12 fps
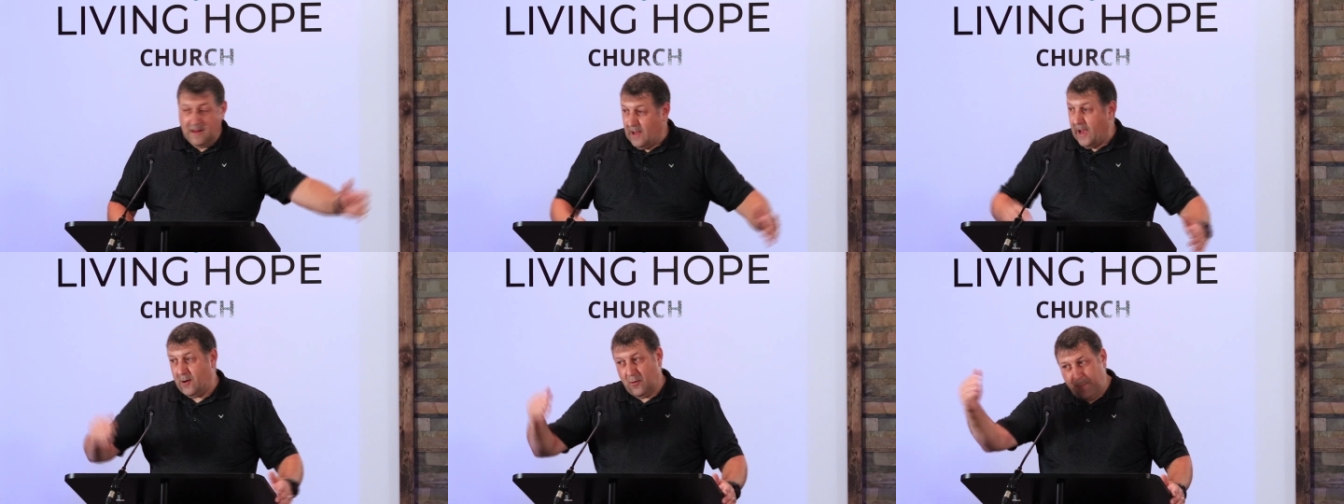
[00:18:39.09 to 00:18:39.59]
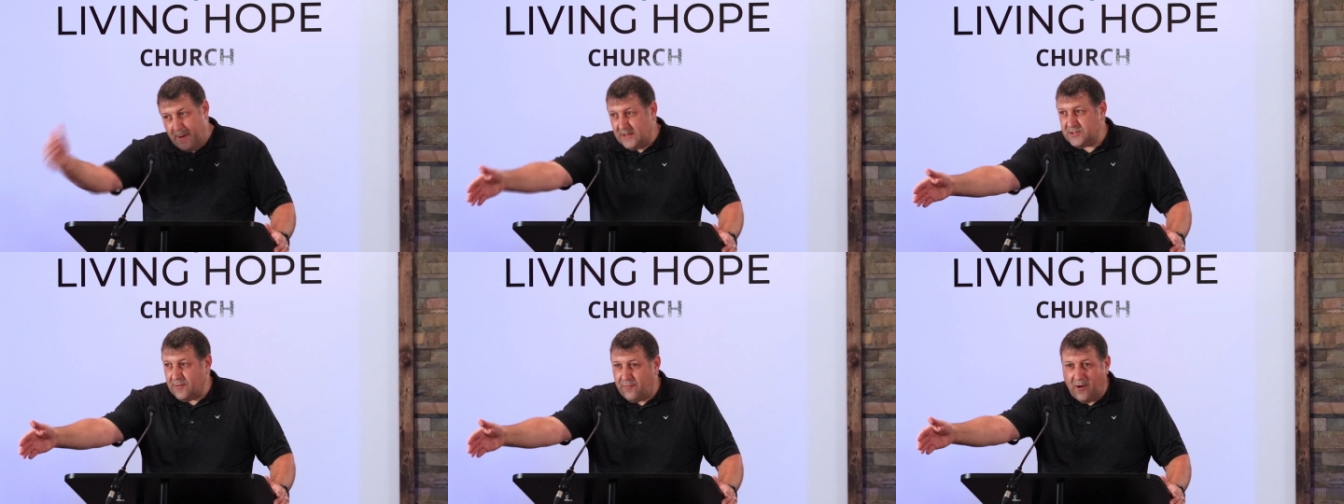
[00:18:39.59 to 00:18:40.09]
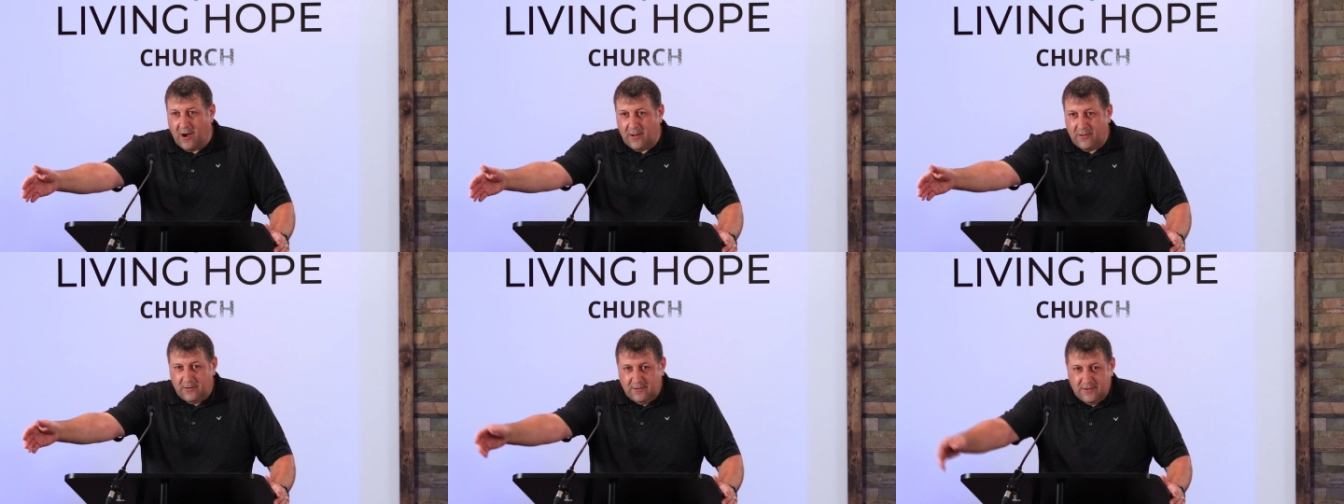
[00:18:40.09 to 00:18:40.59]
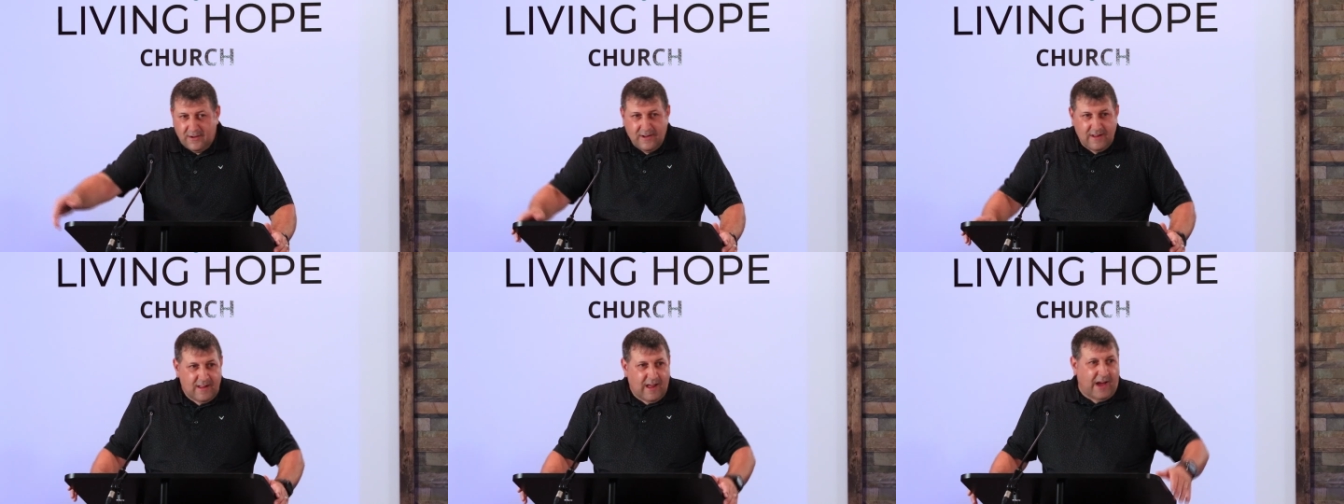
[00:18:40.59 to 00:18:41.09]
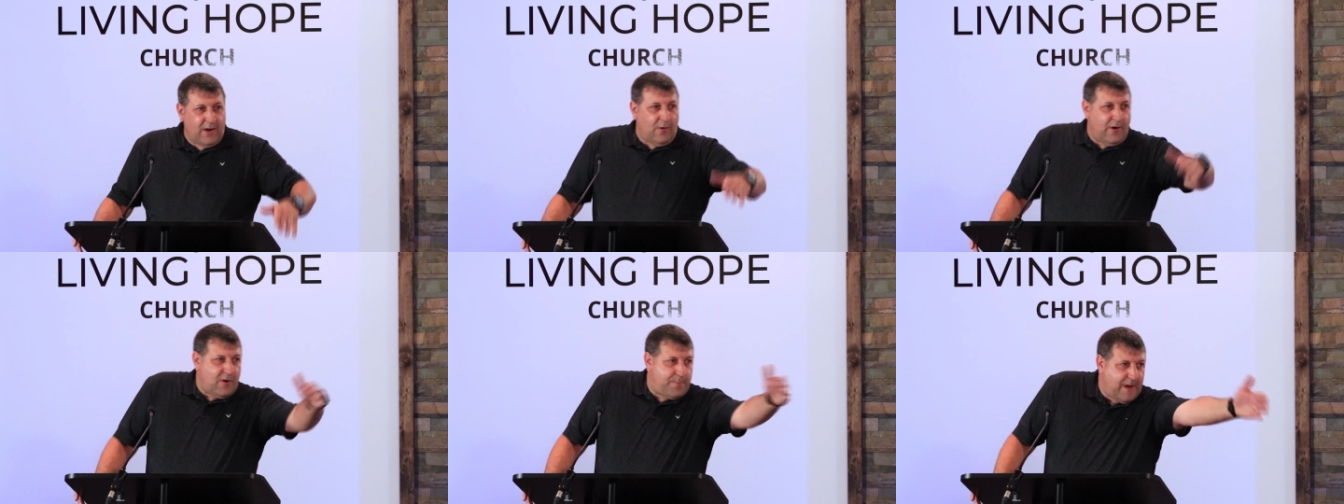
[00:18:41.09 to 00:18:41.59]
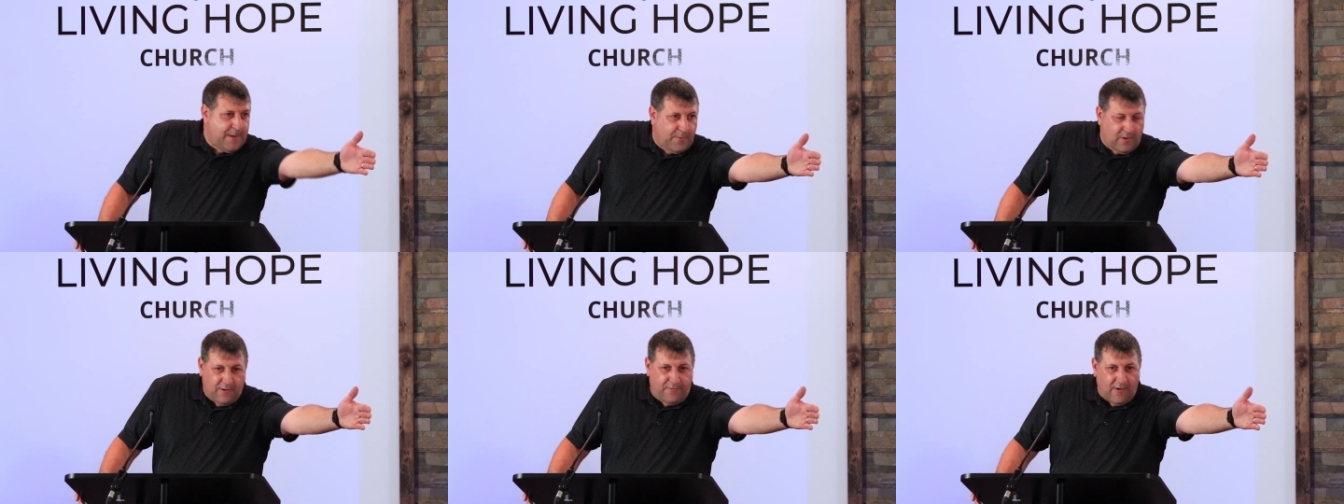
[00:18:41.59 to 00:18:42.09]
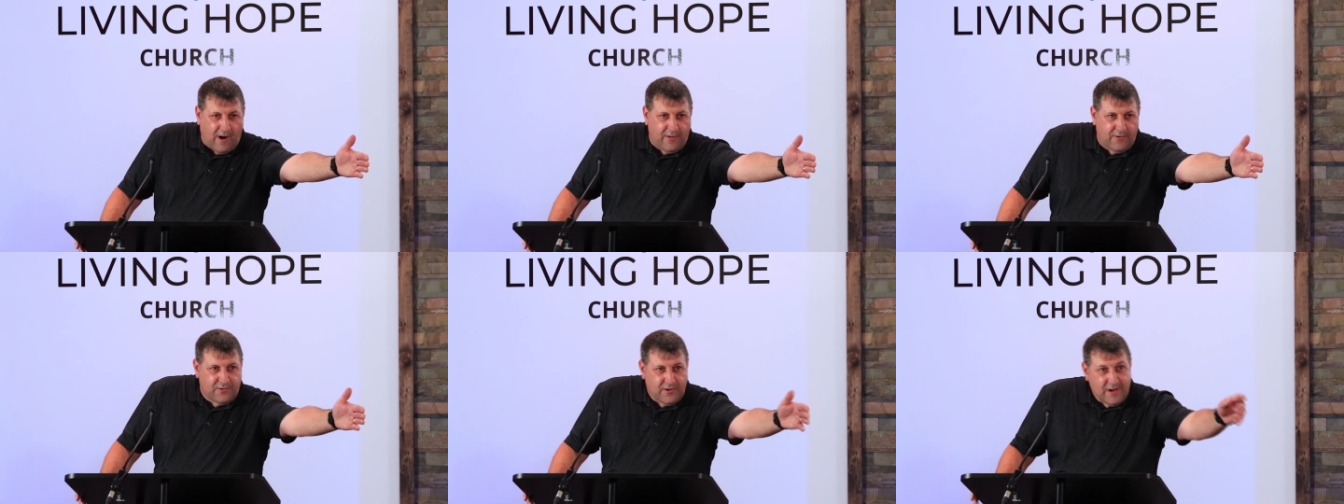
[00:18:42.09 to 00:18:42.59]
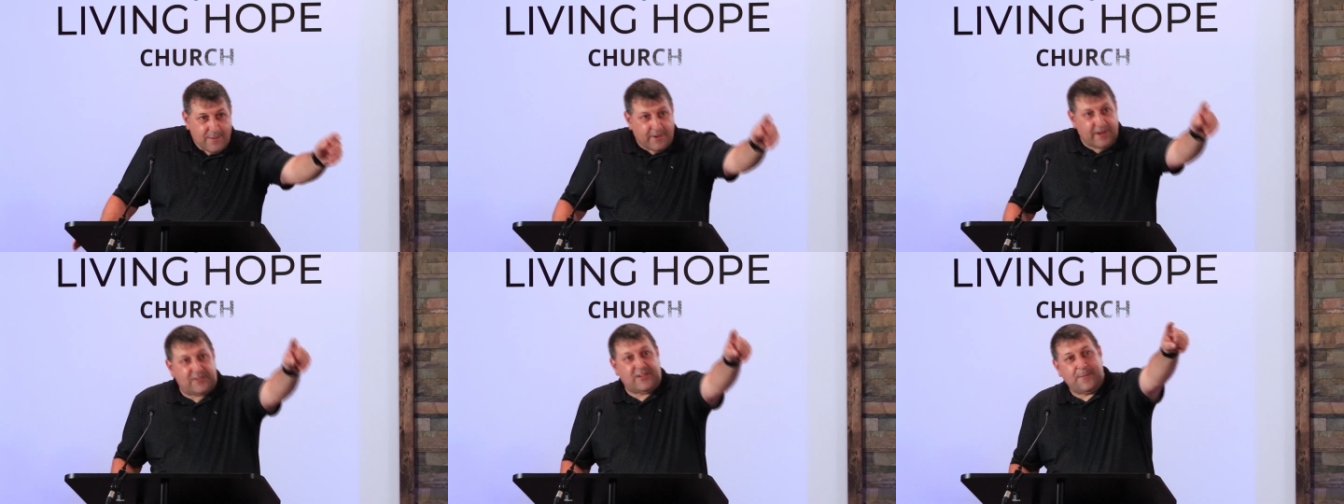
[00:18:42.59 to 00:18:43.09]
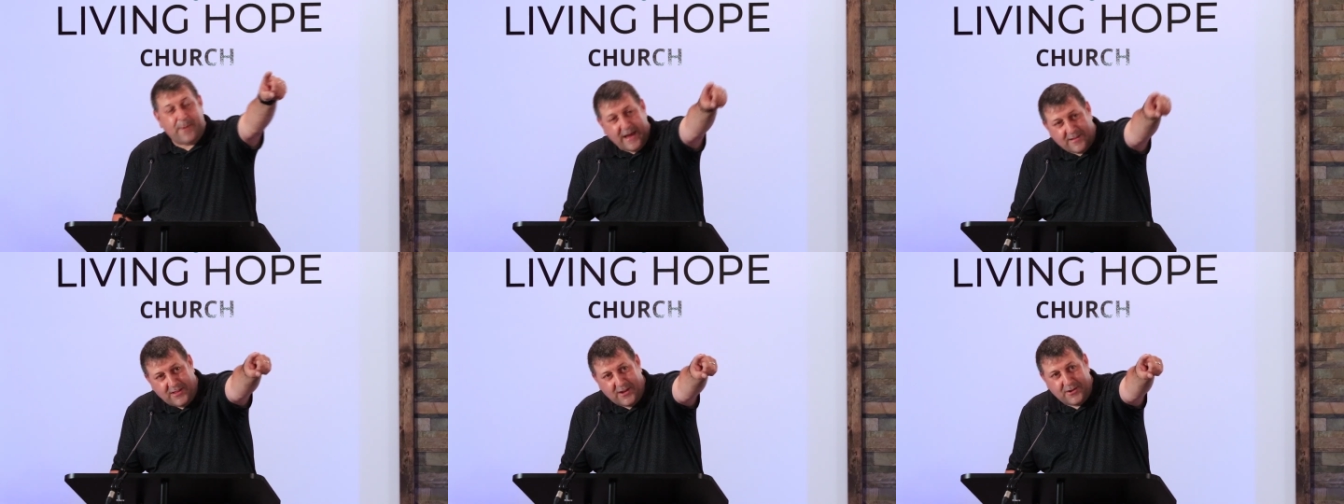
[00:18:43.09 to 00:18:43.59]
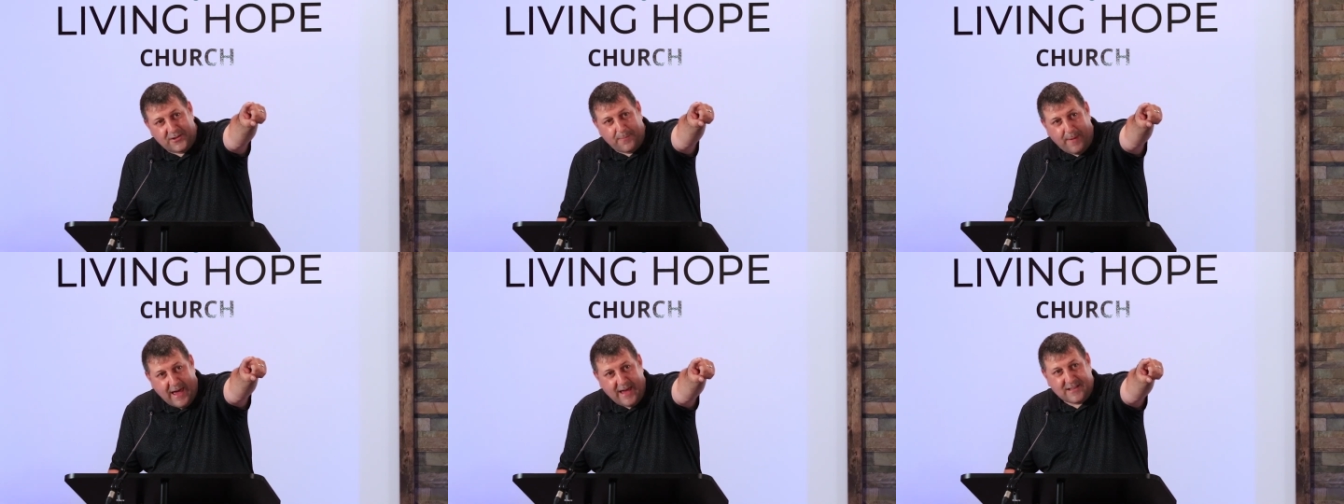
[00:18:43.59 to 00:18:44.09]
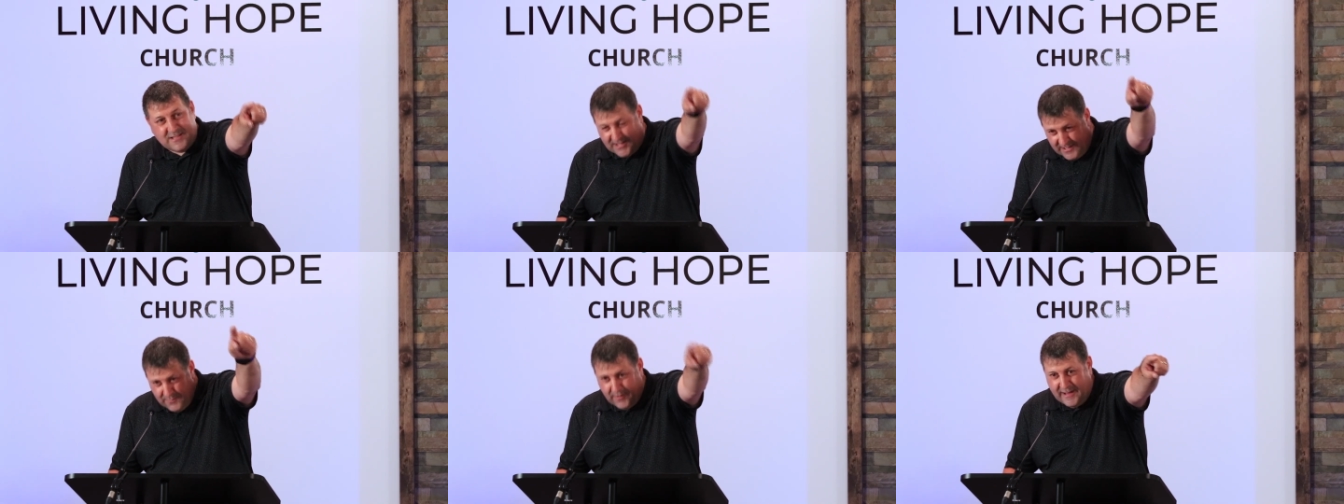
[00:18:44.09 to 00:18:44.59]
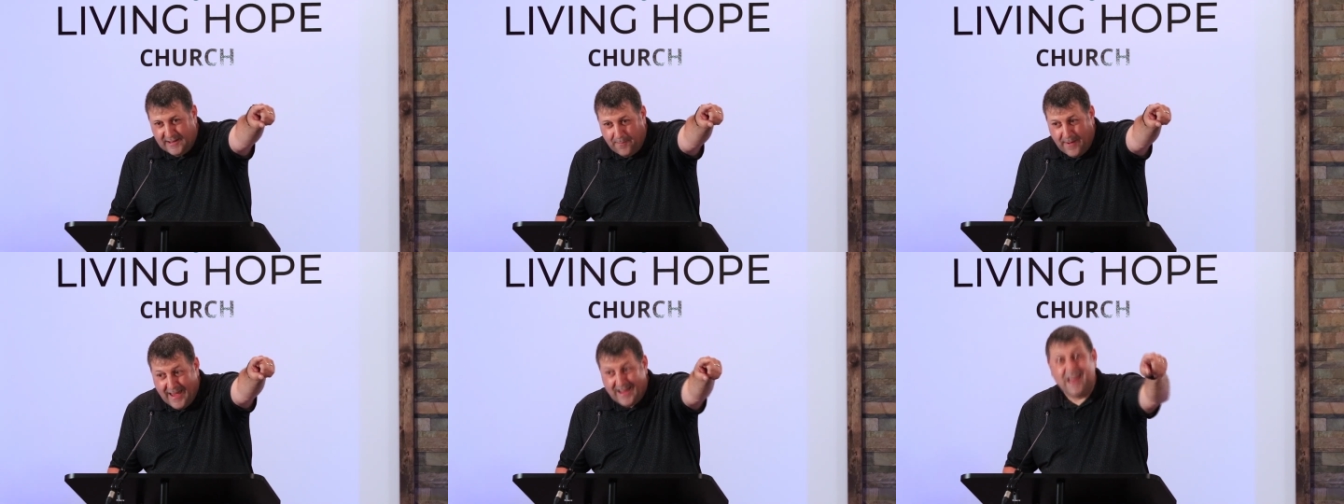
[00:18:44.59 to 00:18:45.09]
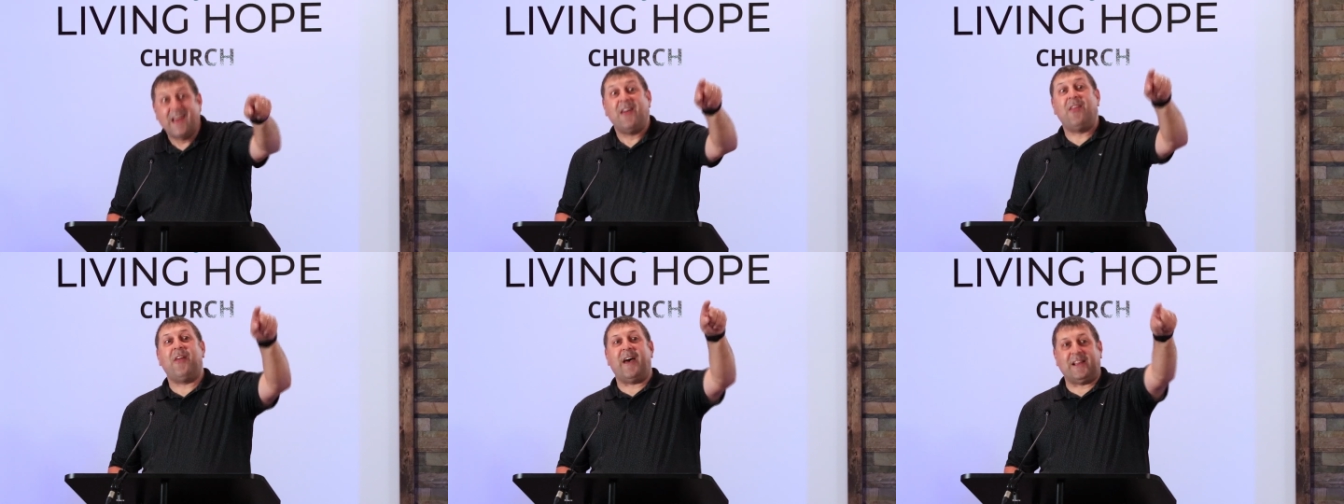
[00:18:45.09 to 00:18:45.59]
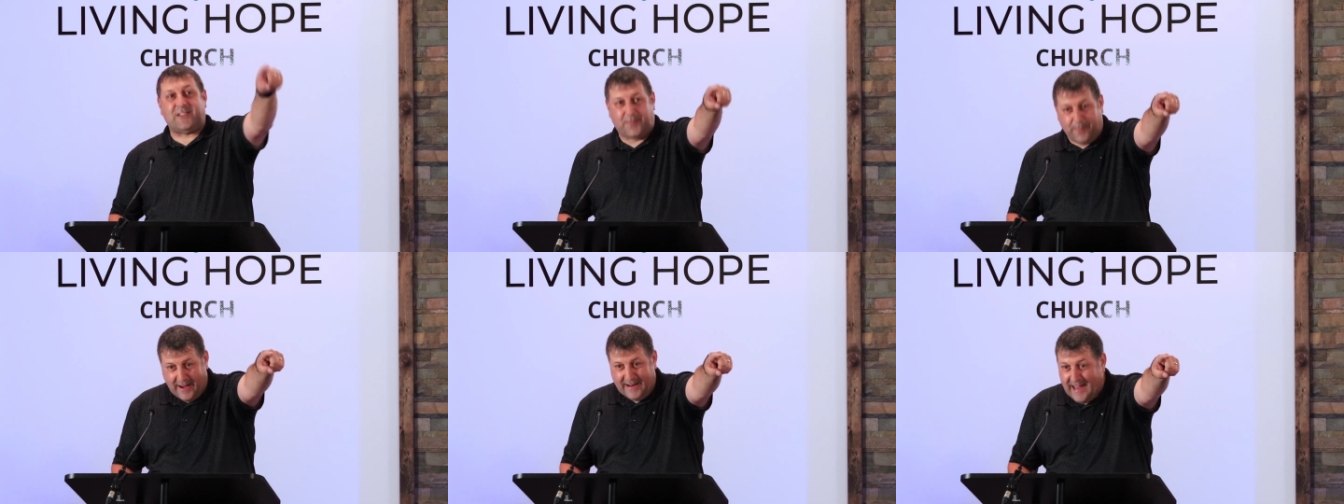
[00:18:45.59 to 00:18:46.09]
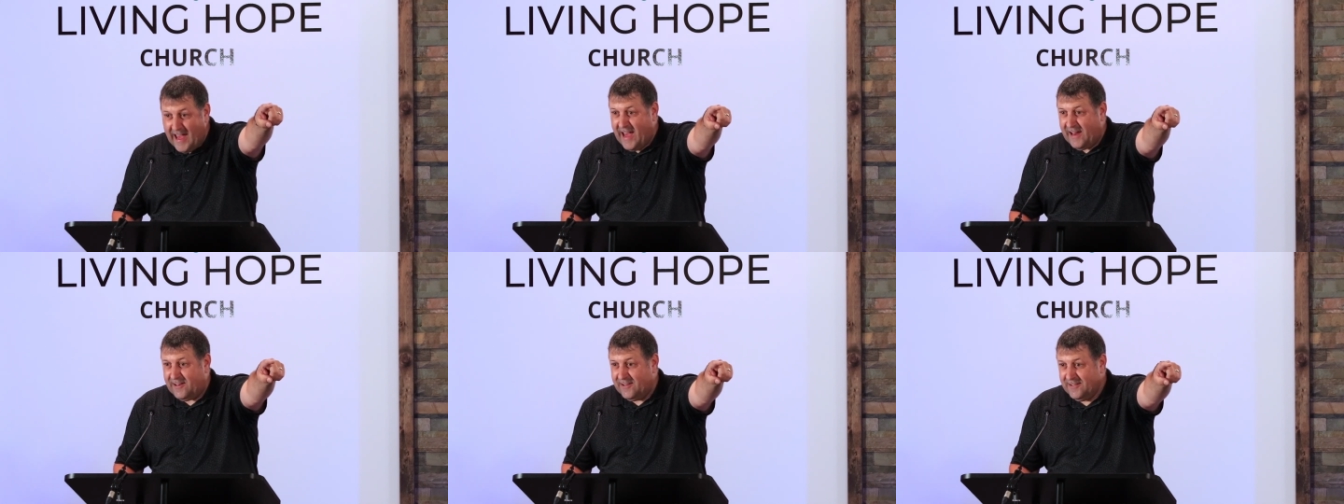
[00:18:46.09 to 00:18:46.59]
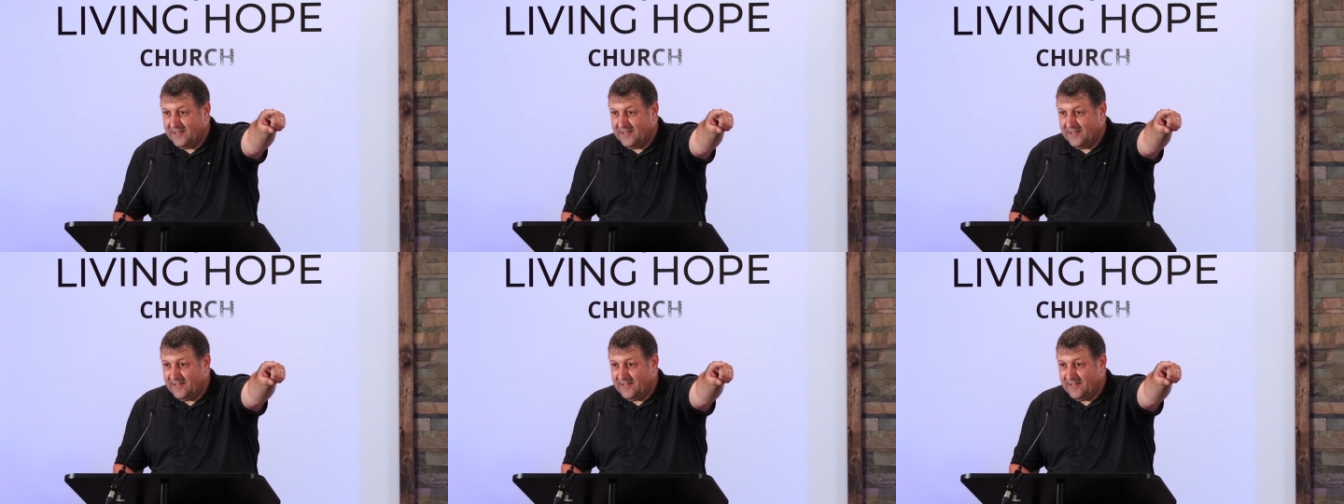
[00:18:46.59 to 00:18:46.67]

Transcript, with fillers: I know Ben's a father. I know other people are fathers. But you see back there in the back, sitting way in the back, that's my dad.